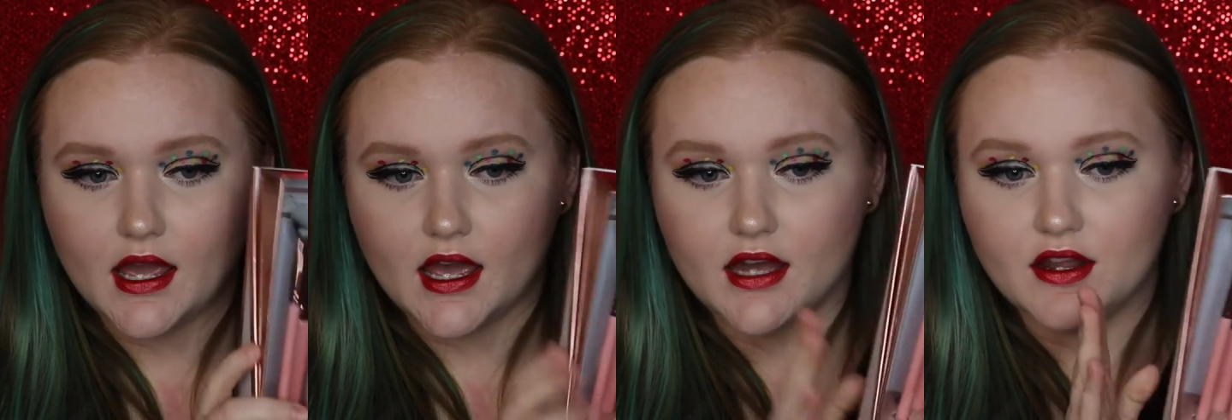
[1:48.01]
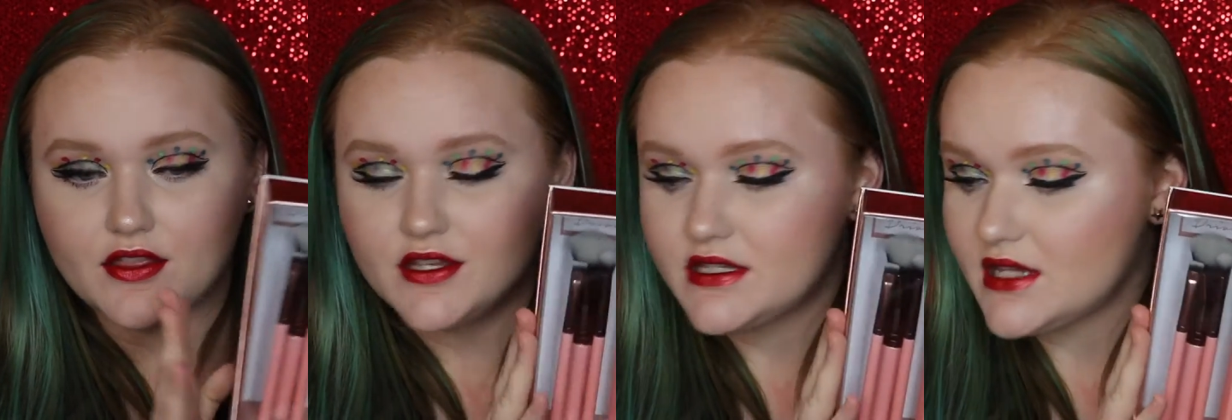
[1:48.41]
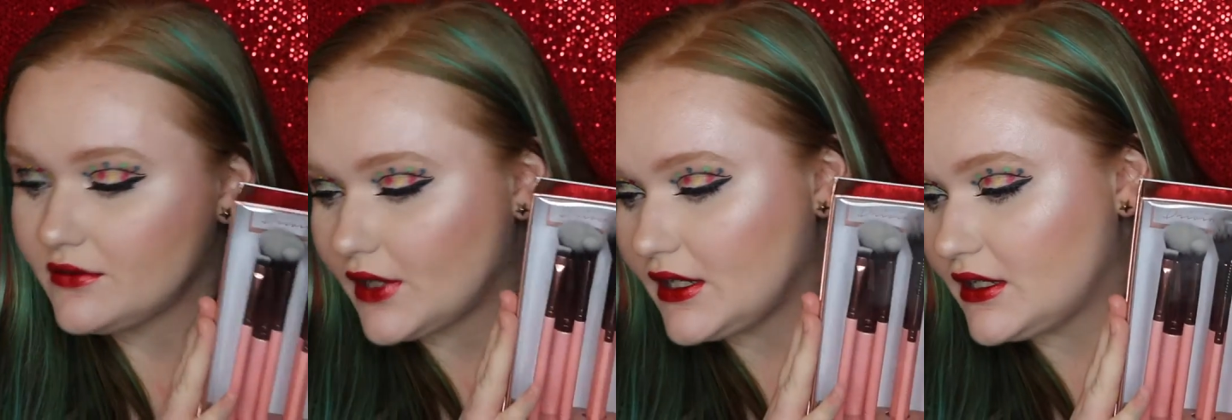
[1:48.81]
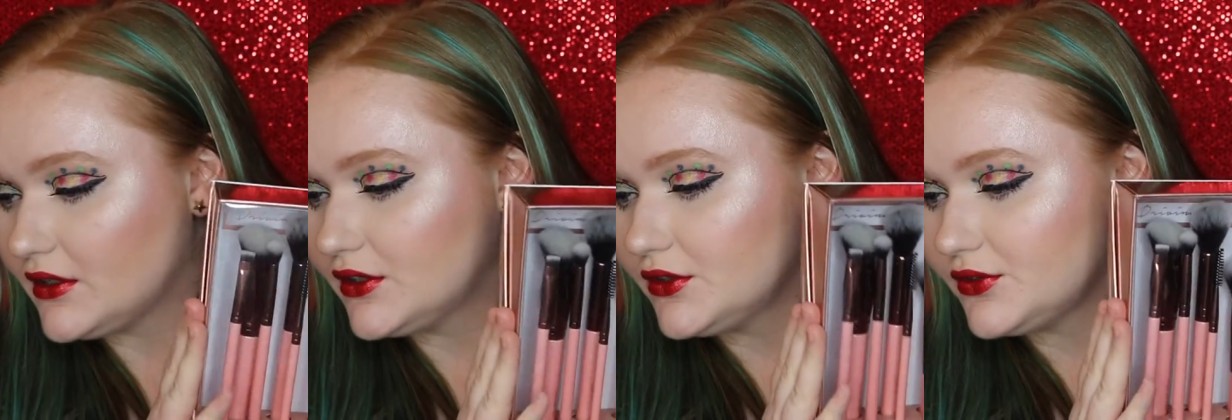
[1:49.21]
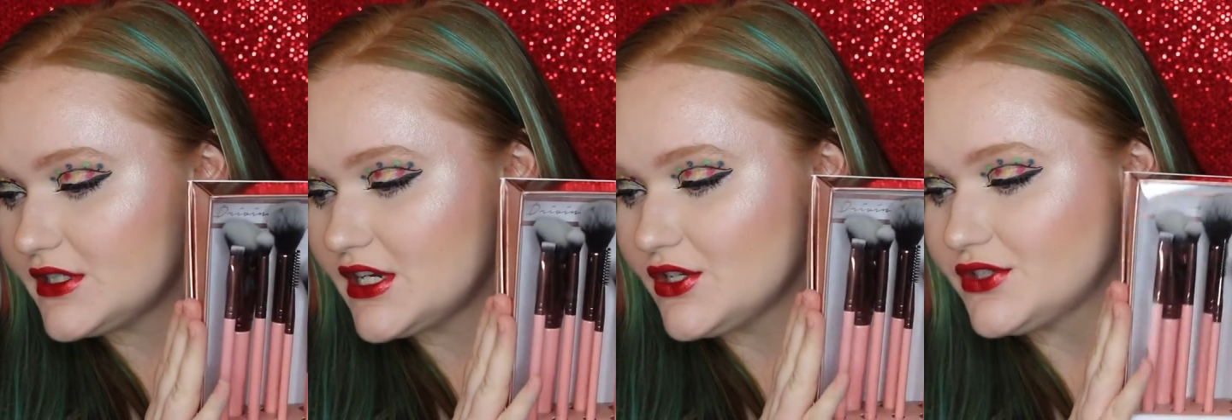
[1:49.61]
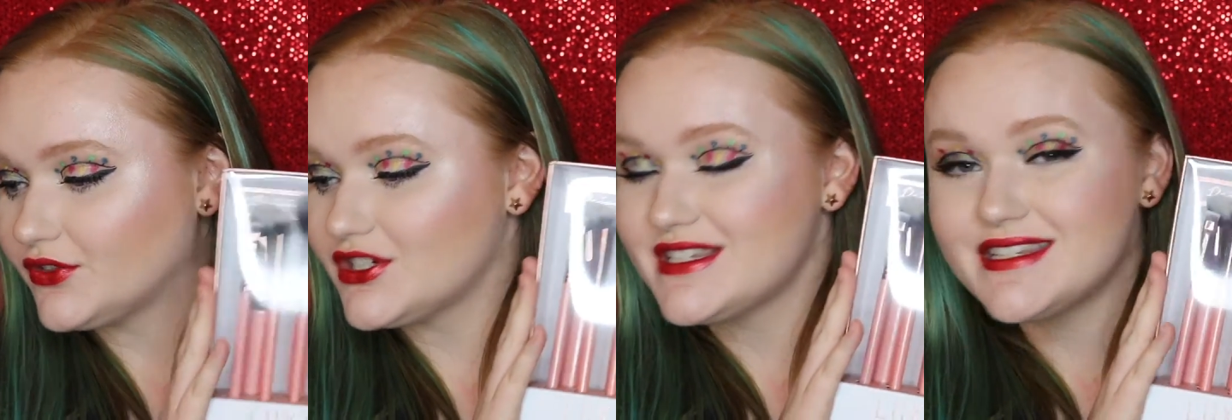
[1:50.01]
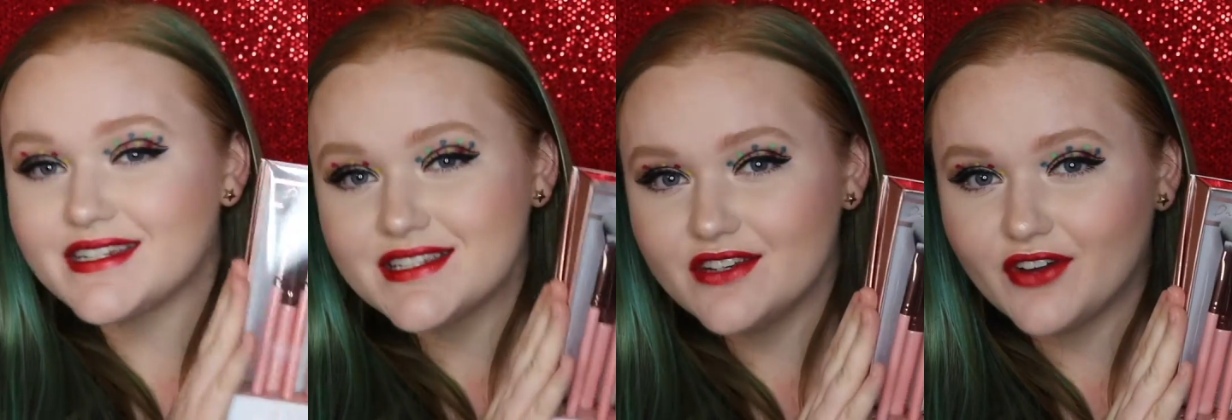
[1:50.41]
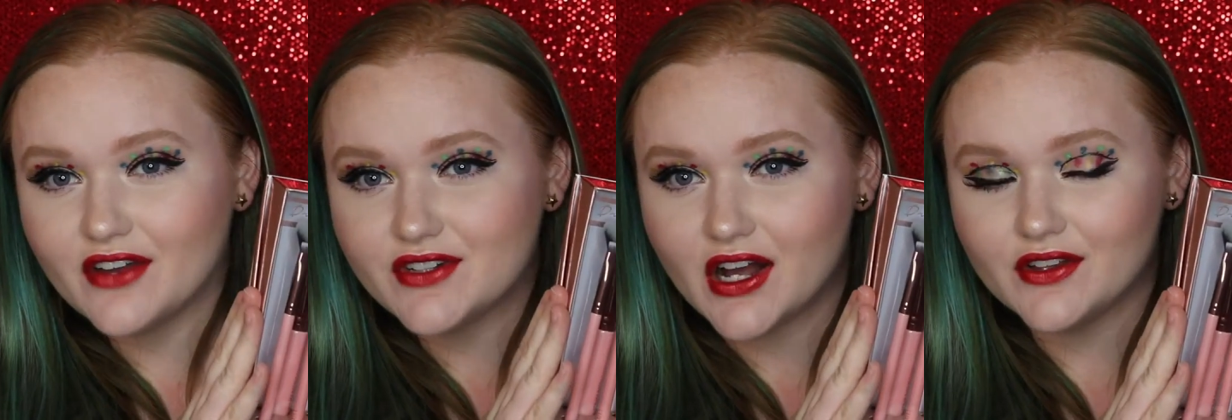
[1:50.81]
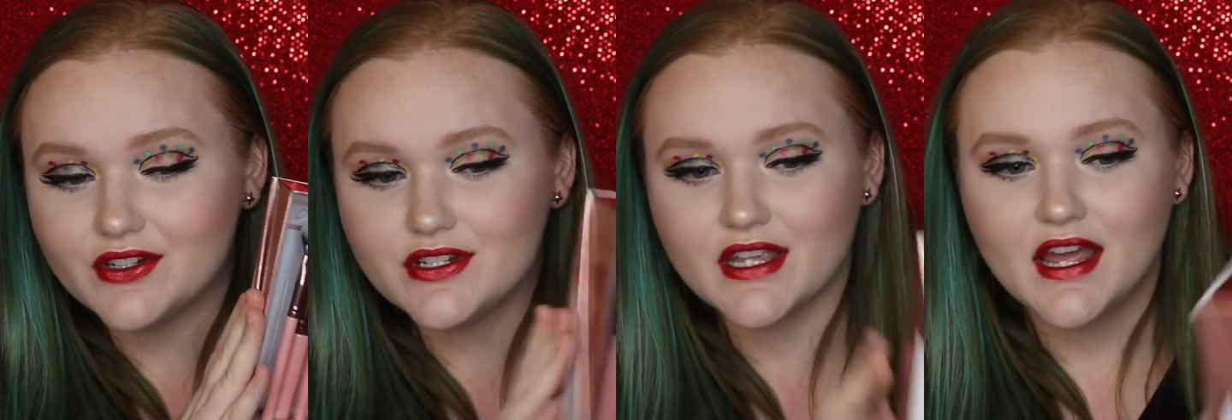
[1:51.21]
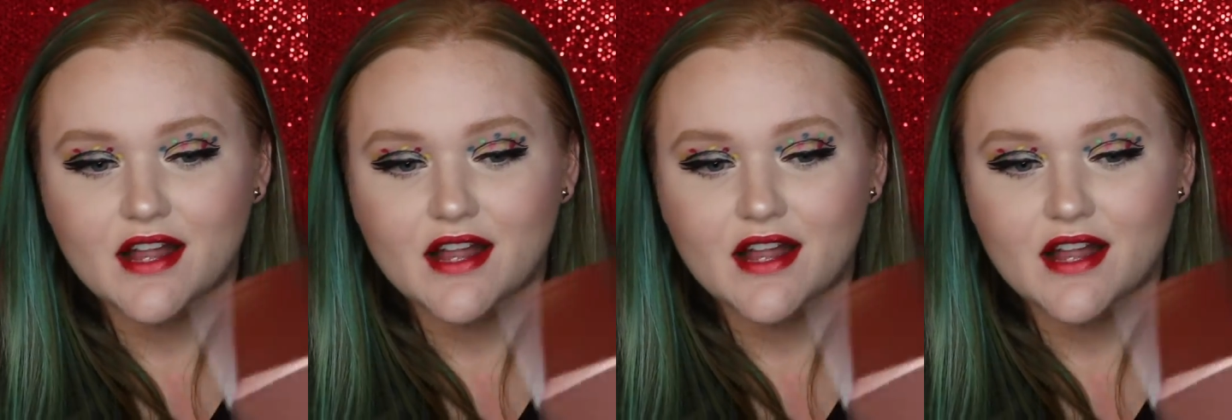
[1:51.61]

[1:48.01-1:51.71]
and this set right here retails for $65.